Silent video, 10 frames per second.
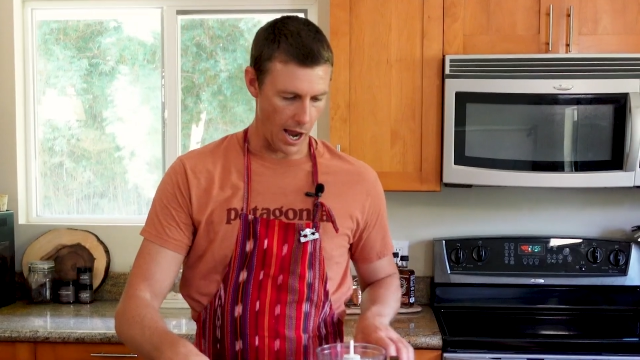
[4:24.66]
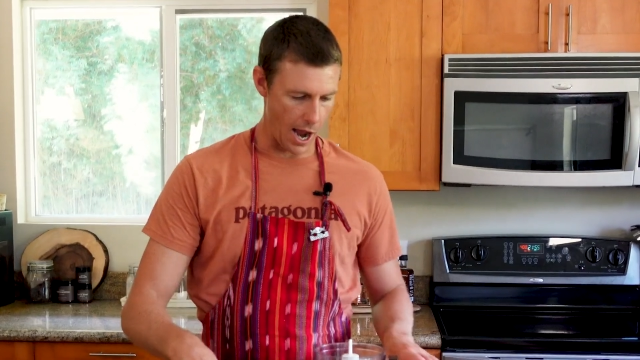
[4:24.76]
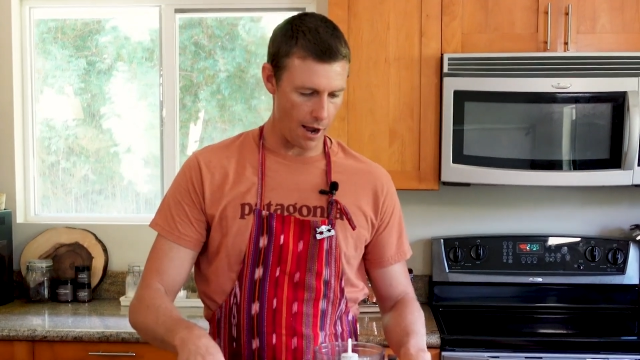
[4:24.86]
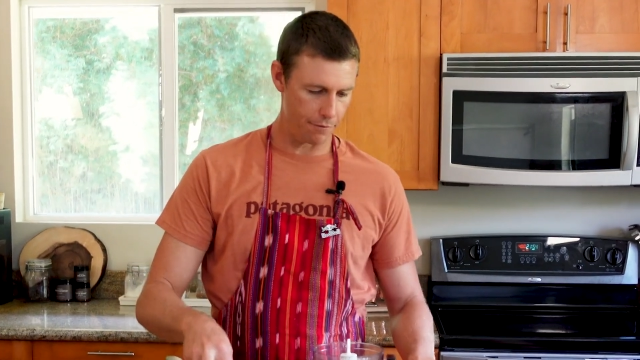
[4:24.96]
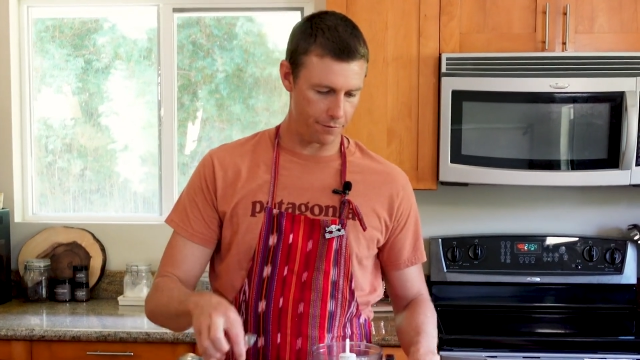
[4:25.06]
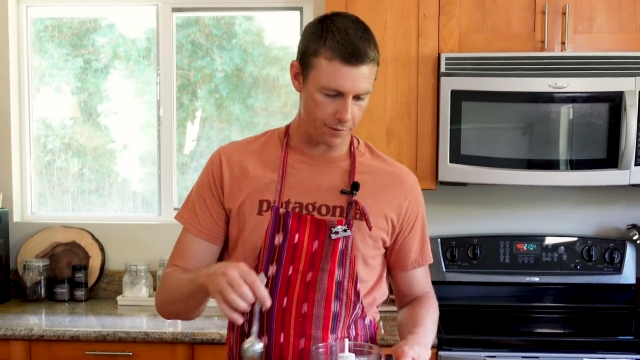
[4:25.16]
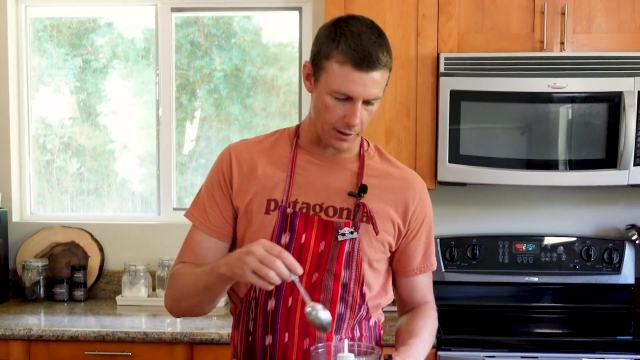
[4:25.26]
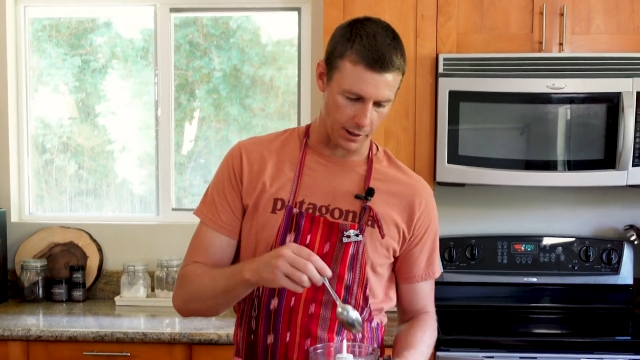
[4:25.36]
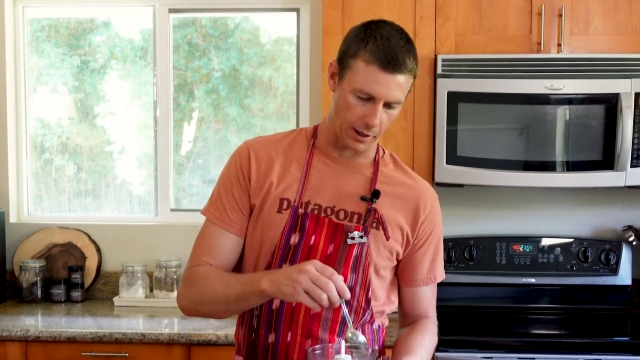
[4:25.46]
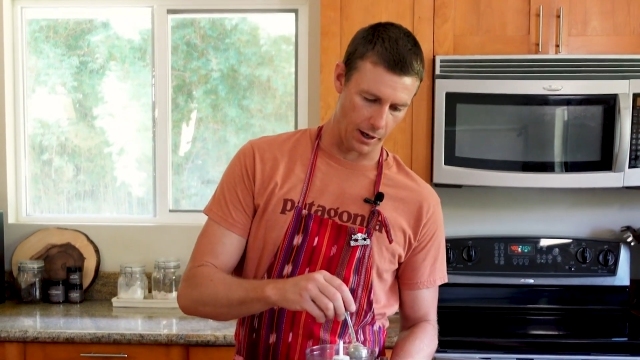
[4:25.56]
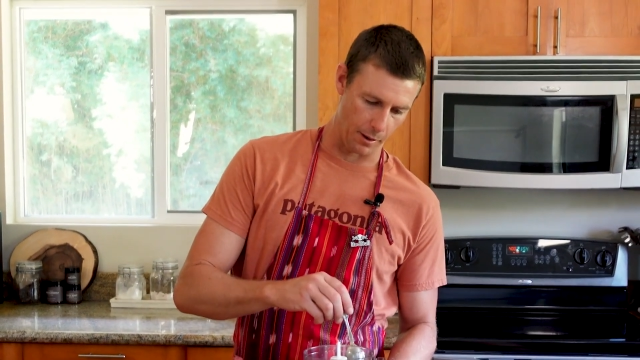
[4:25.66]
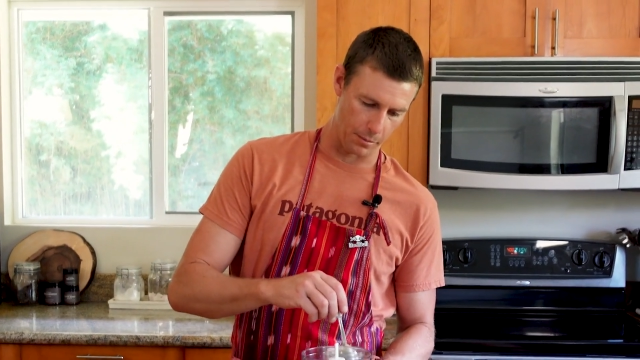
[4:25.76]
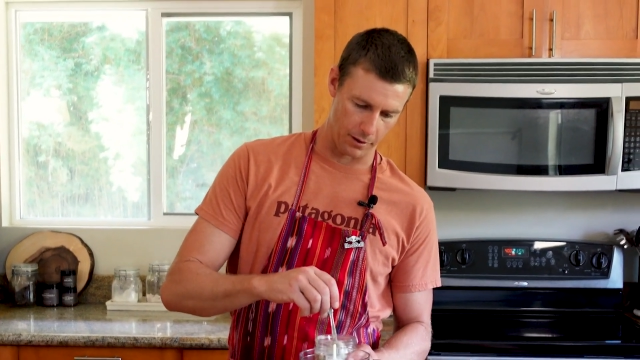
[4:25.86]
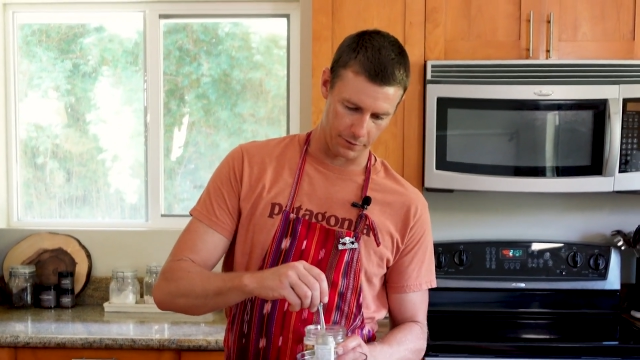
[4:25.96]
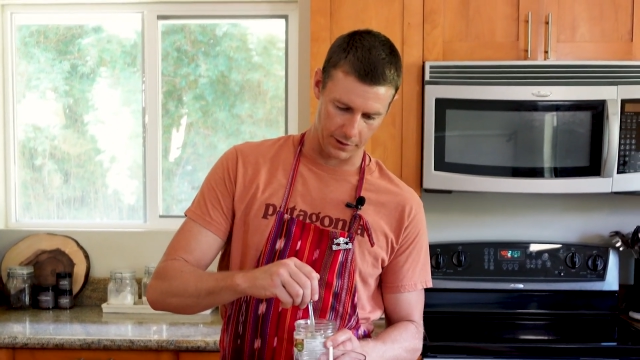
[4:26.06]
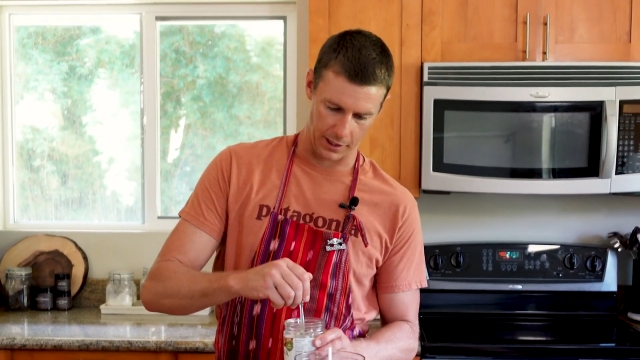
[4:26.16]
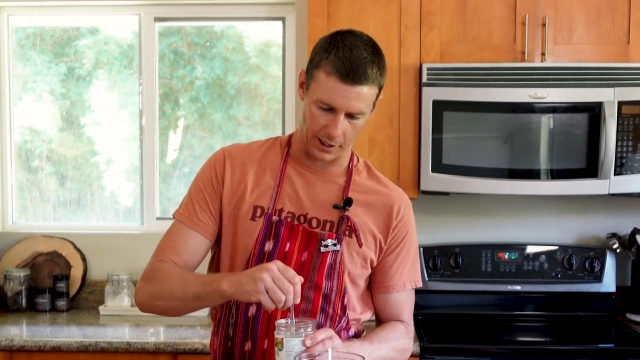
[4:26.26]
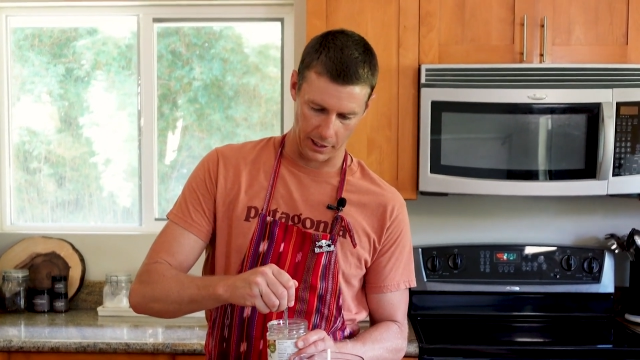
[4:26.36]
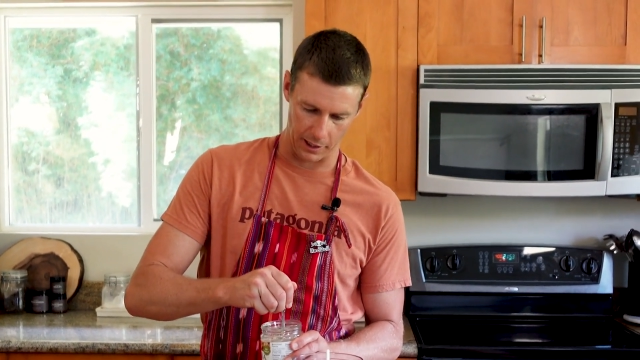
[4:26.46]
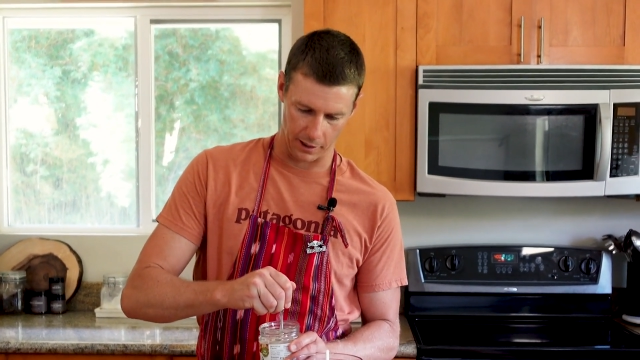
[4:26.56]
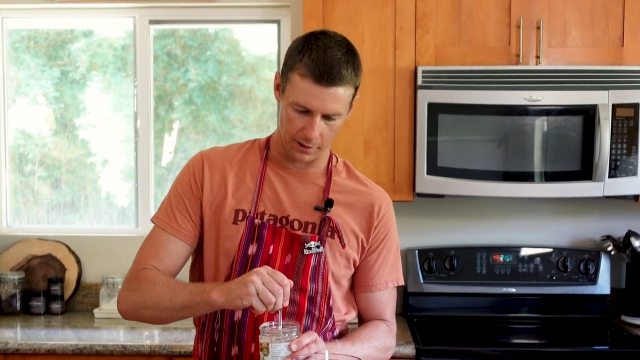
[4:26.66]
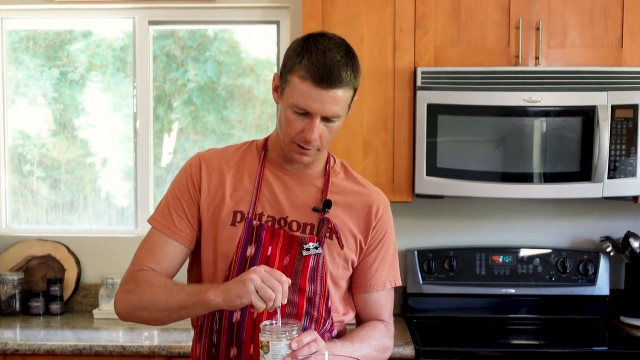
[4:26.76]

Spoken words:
1/2 a cup of tahini.